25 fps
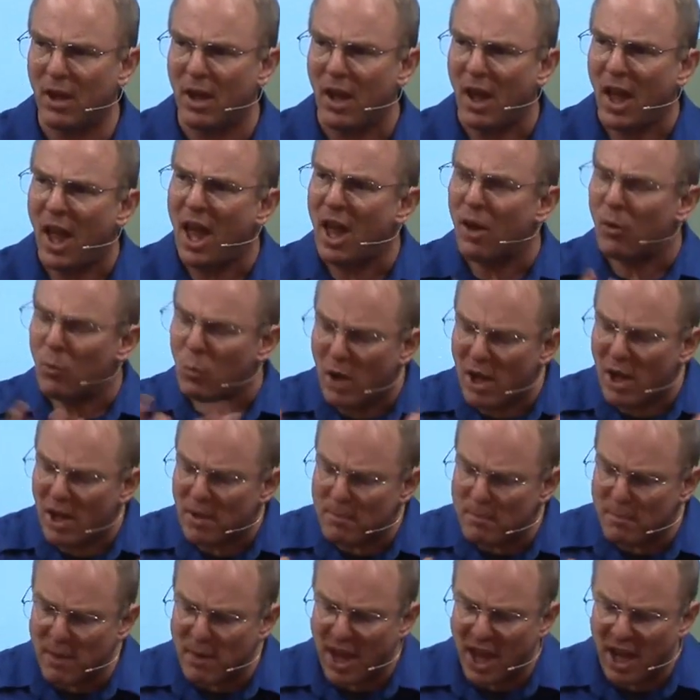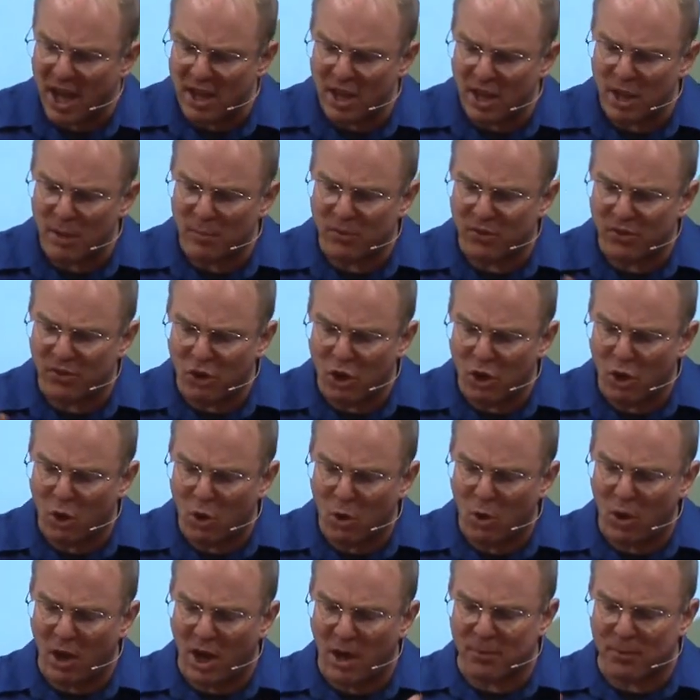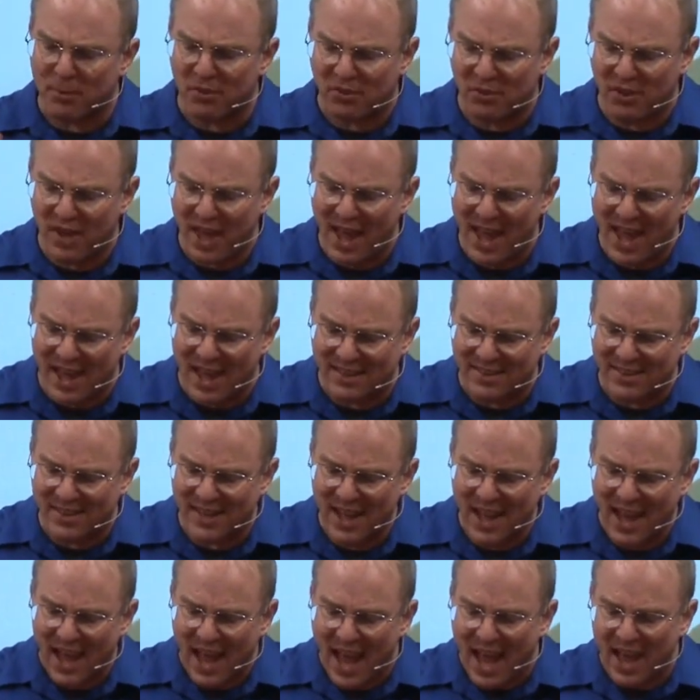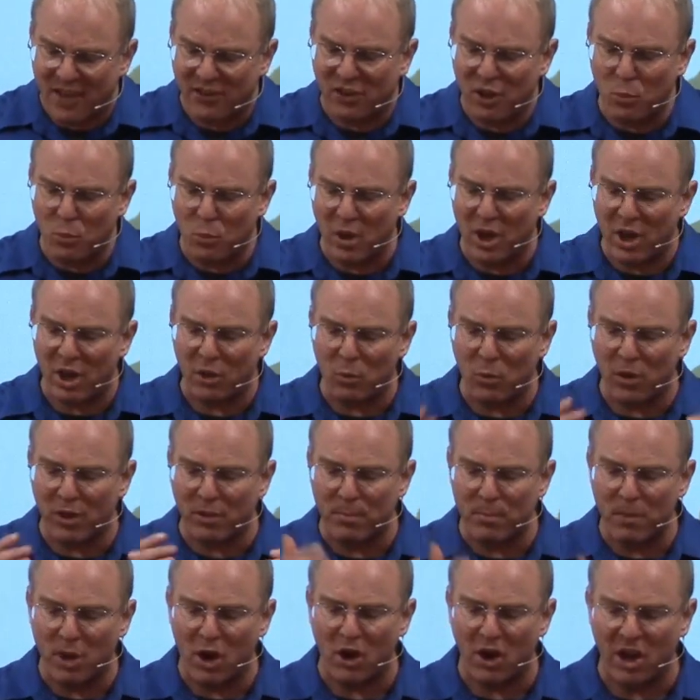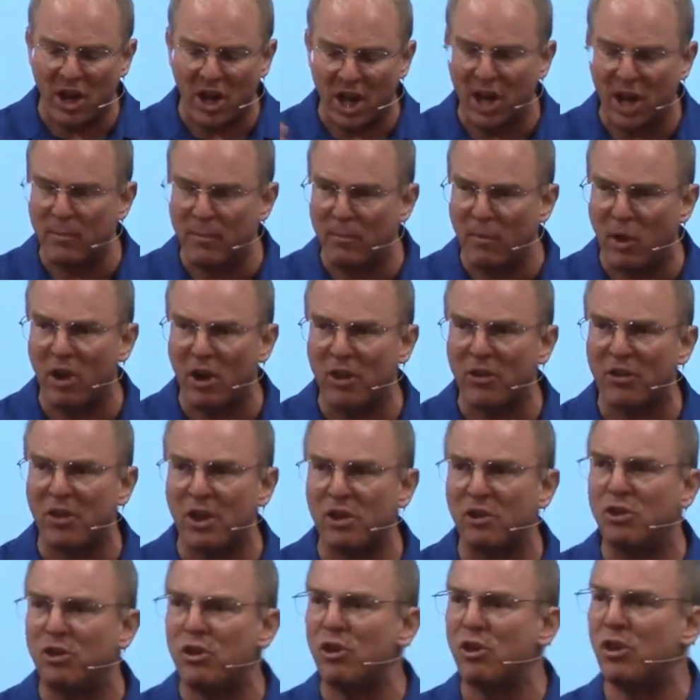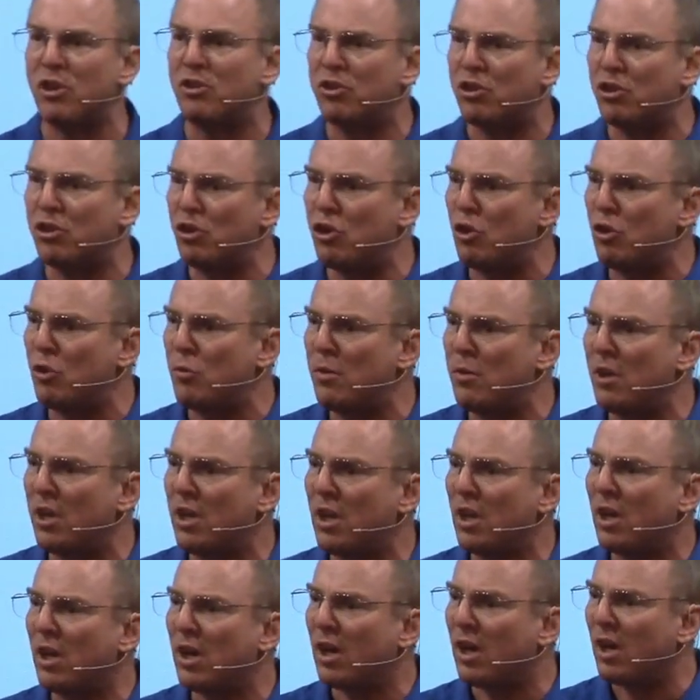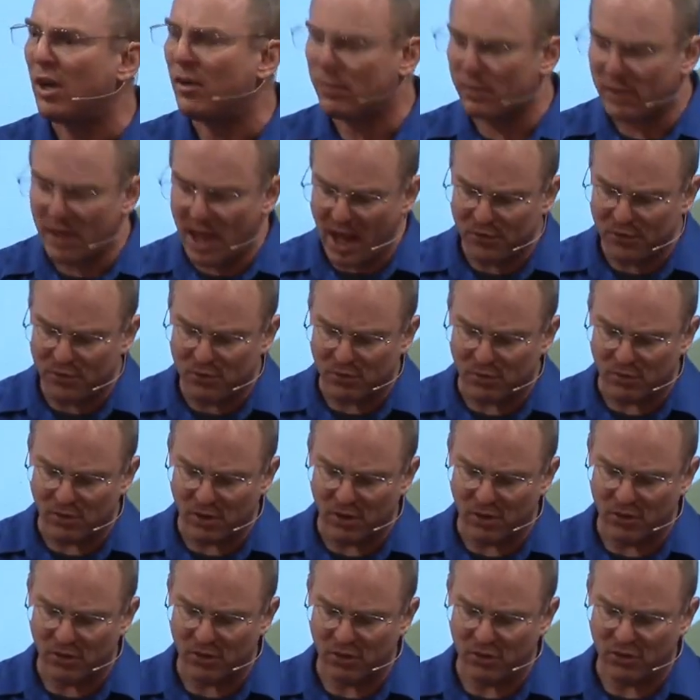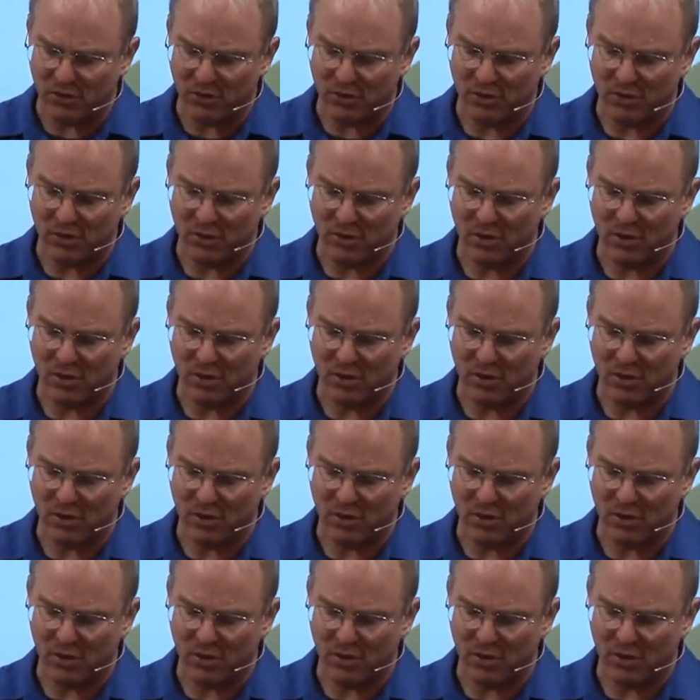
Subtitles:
And what made him so upset as he went with Mary and Martha to the tomb of Lazarus?